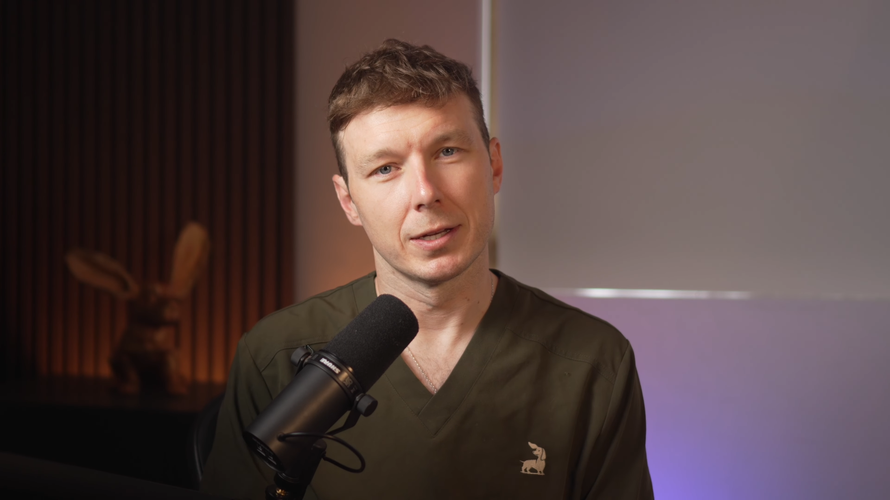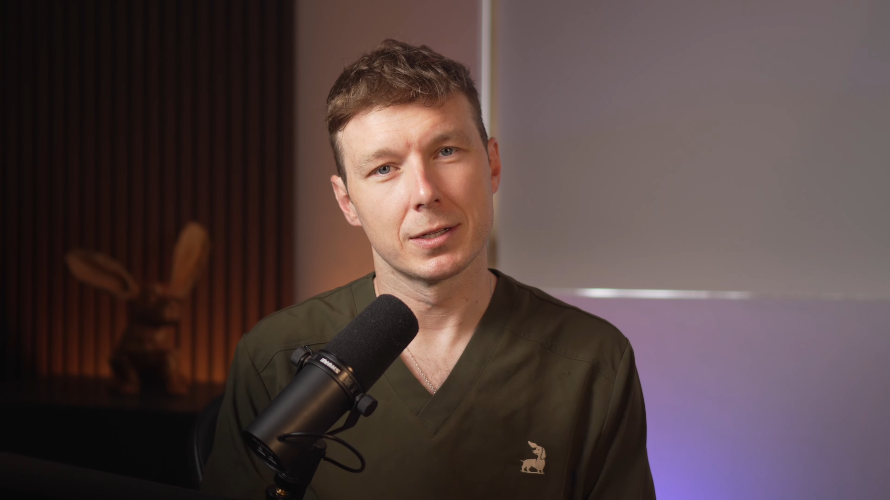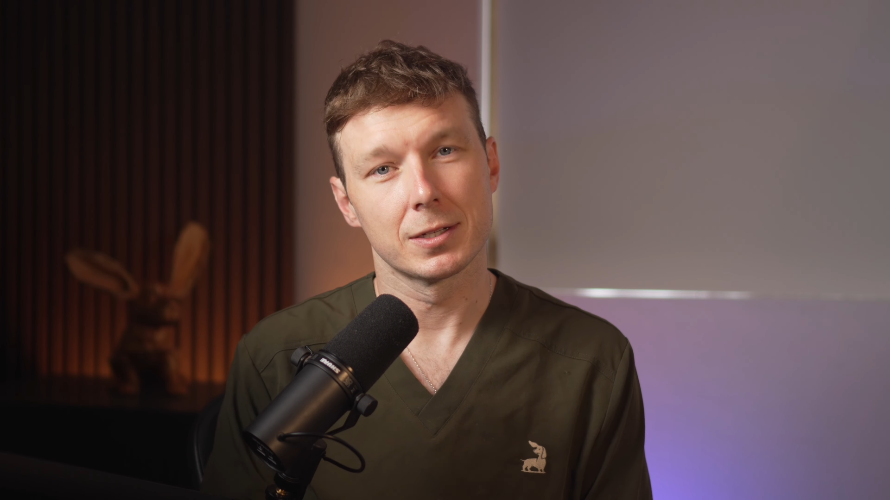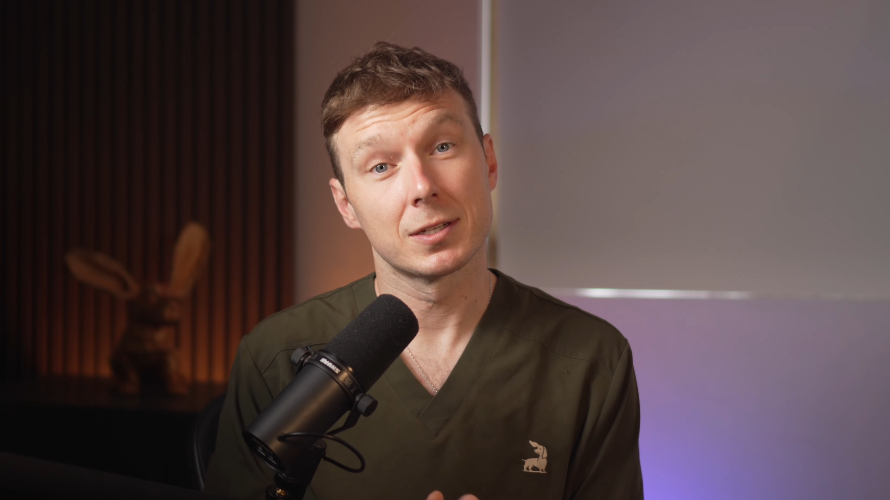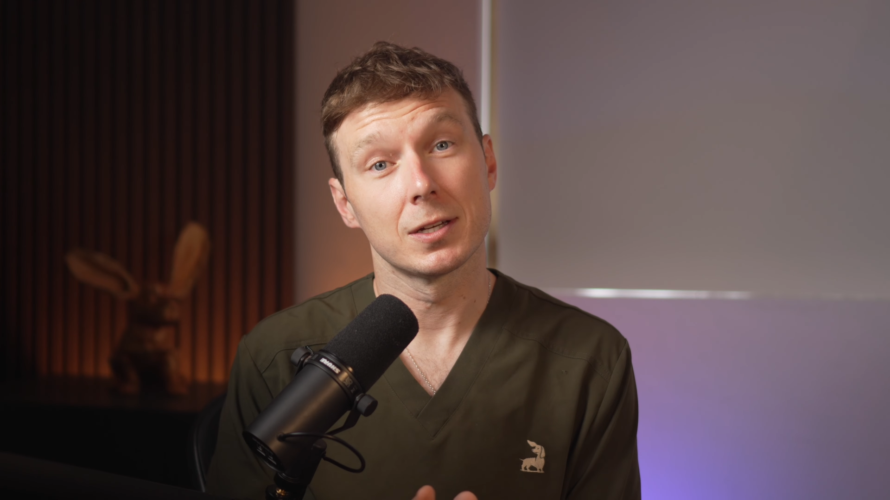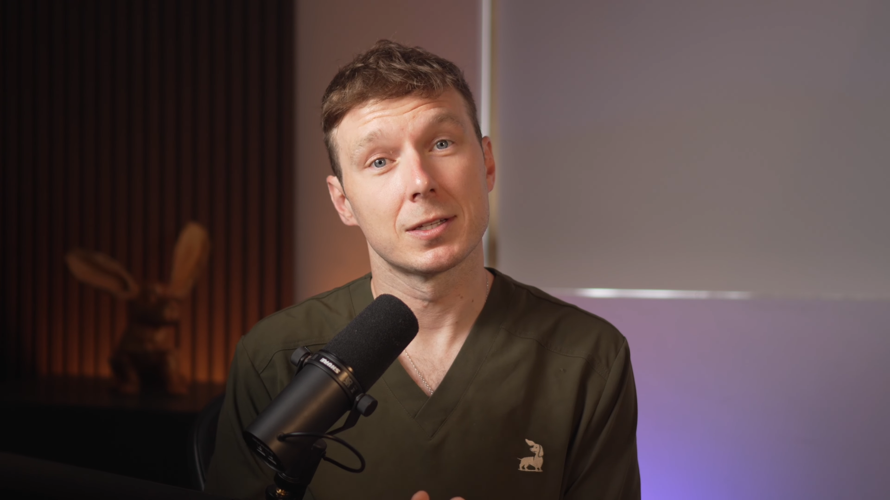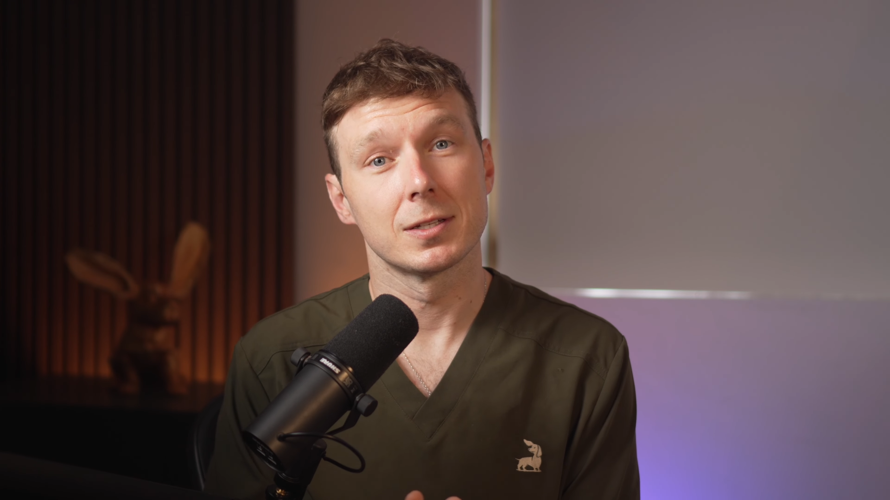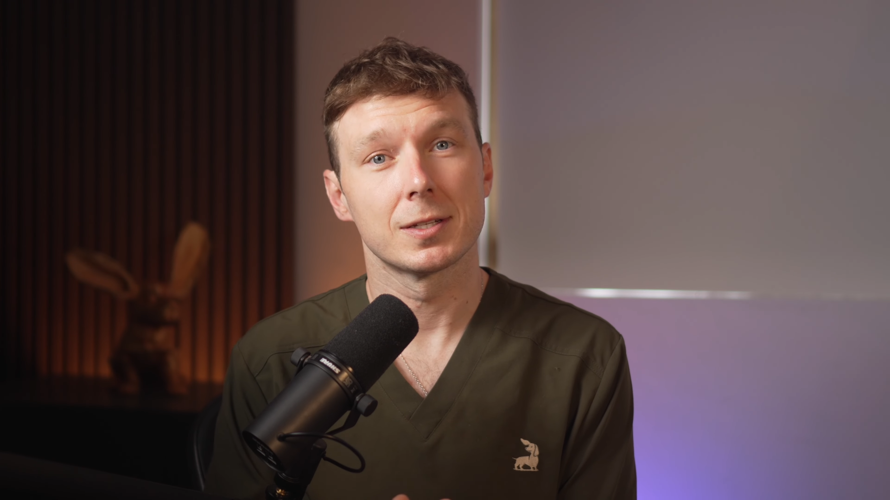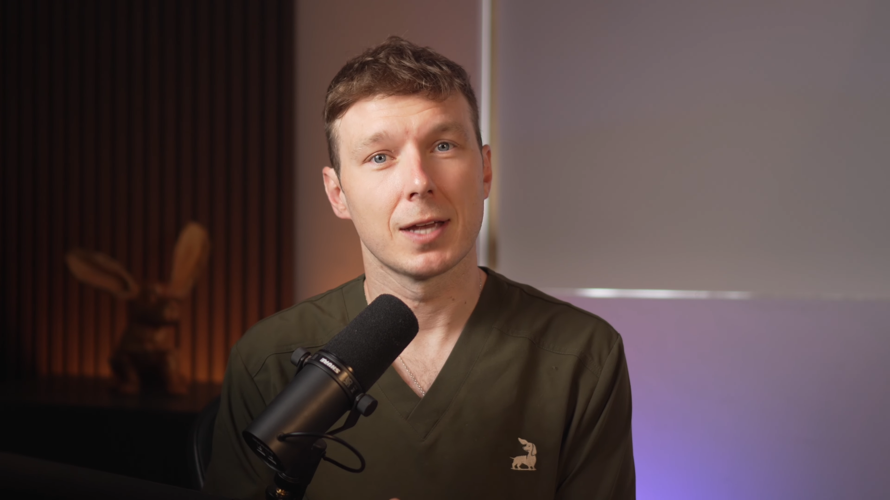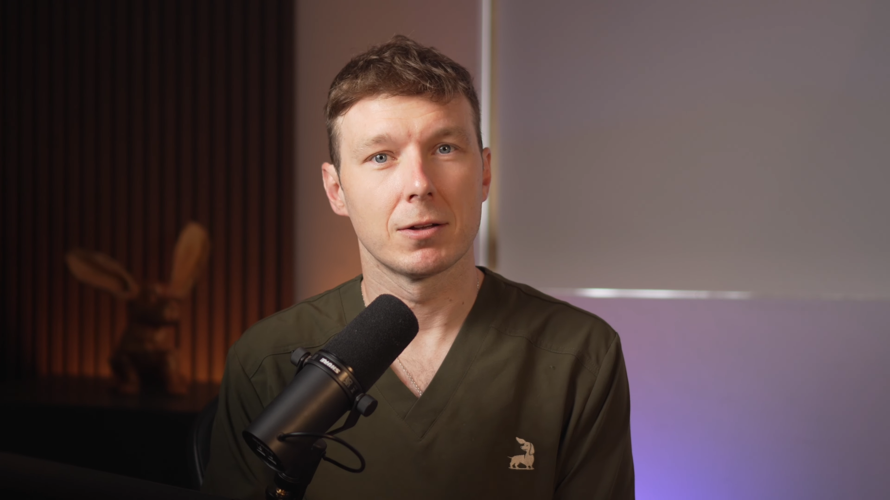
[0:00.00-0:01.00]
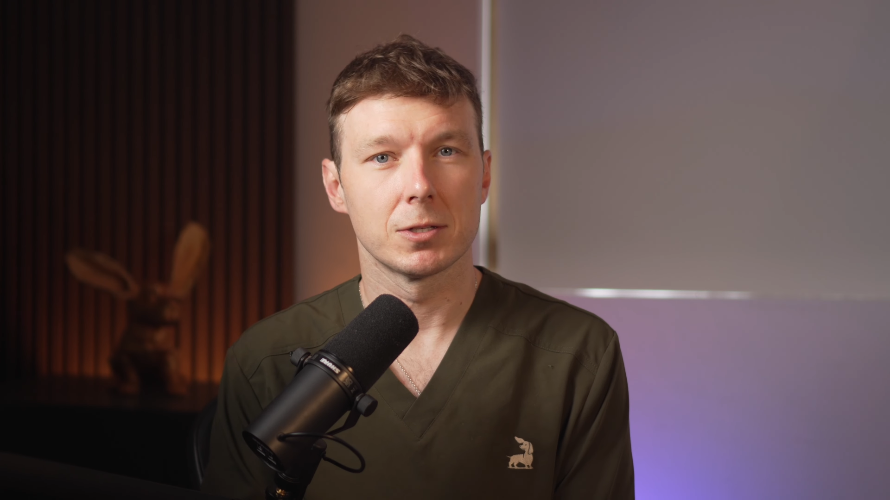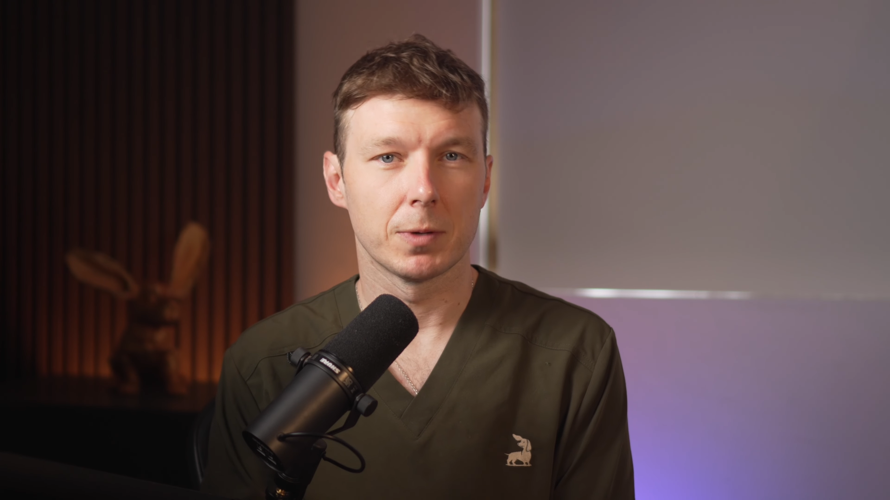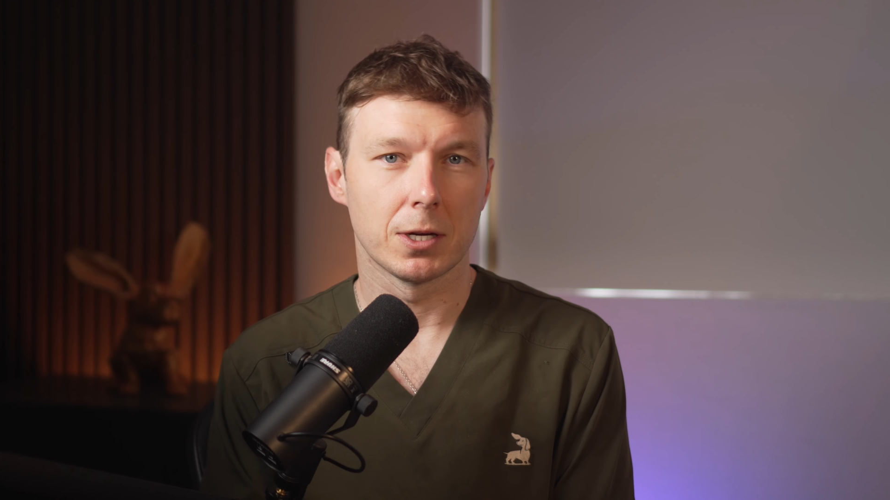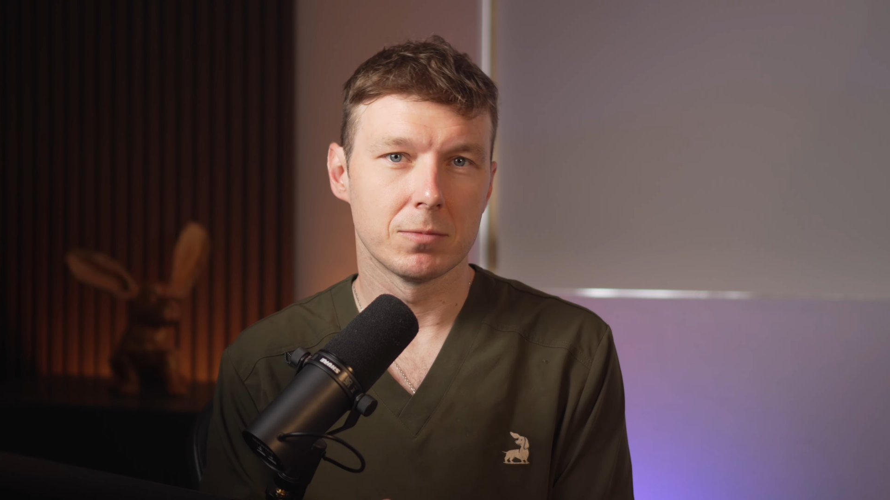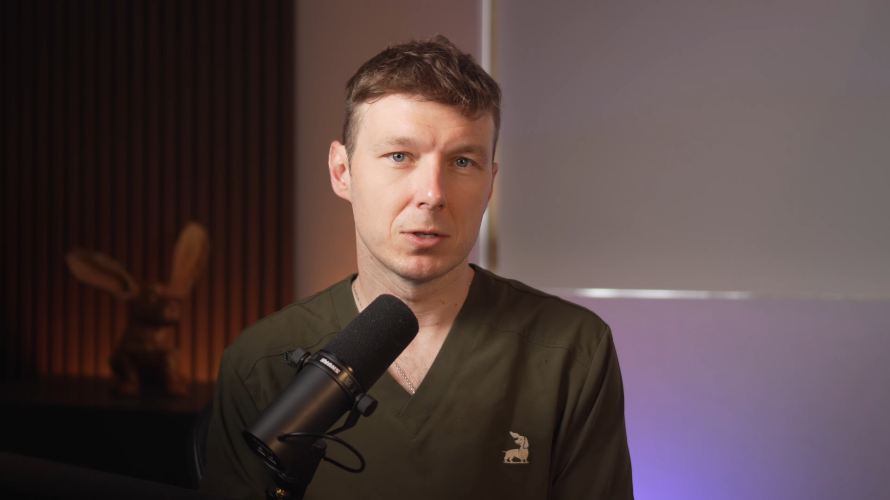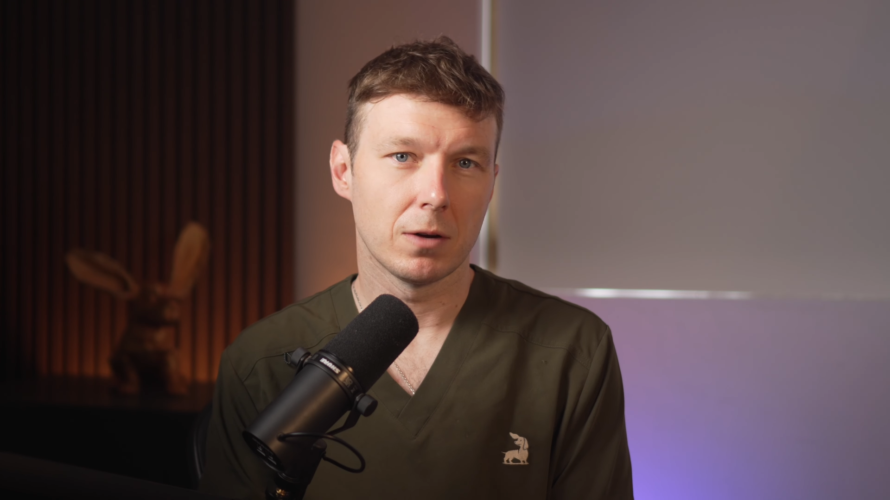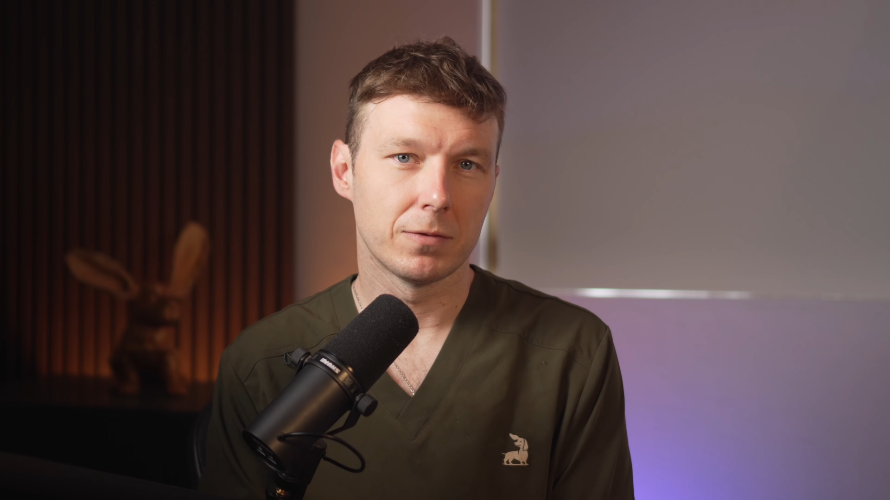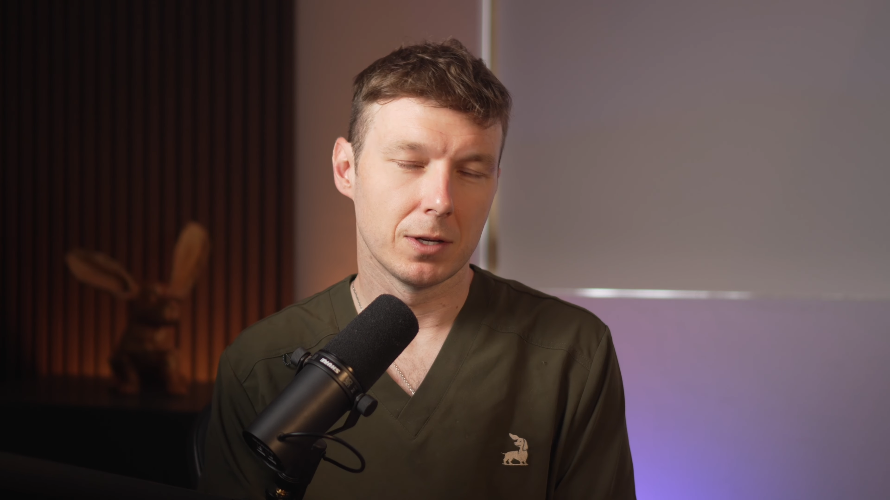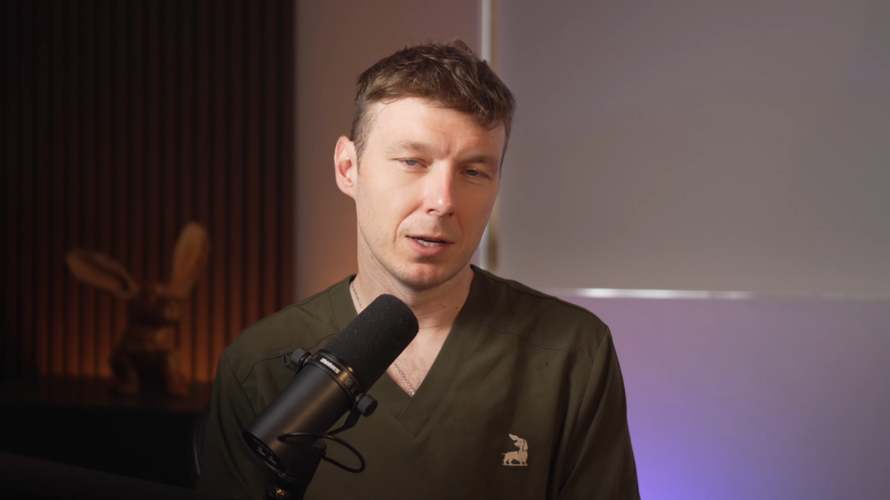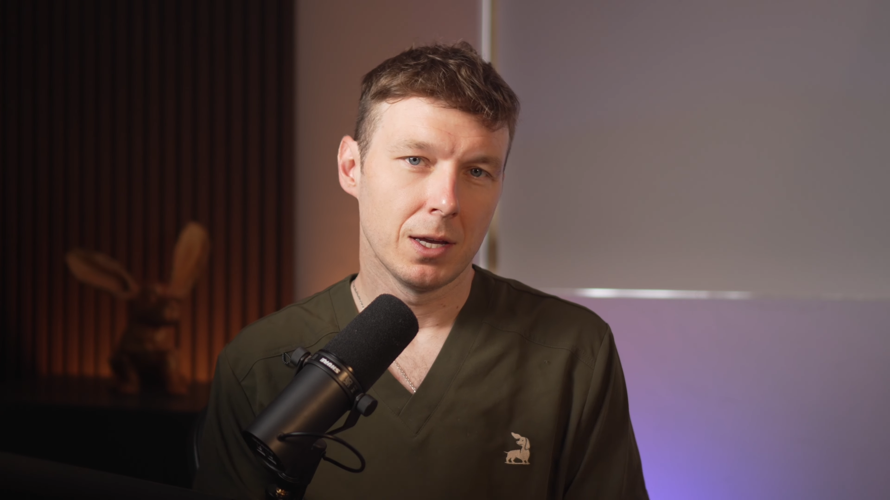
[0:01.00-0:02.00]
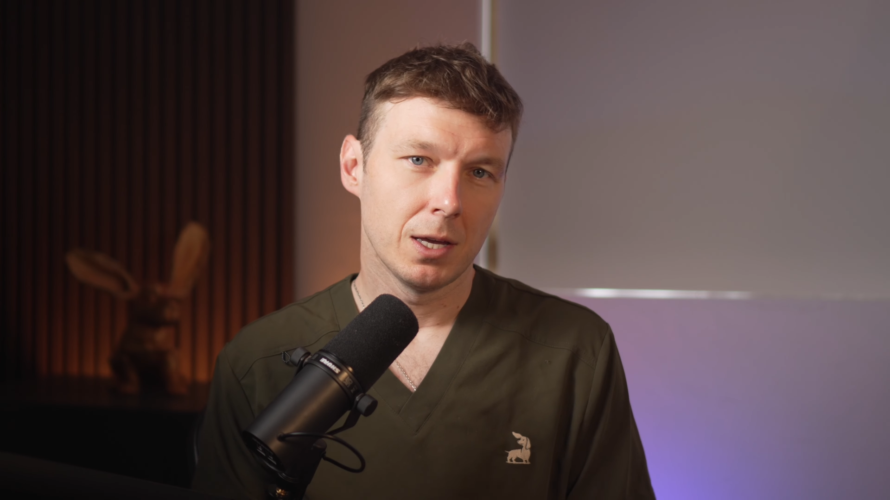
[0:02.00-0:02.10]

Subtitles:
and as certain sounds become softer,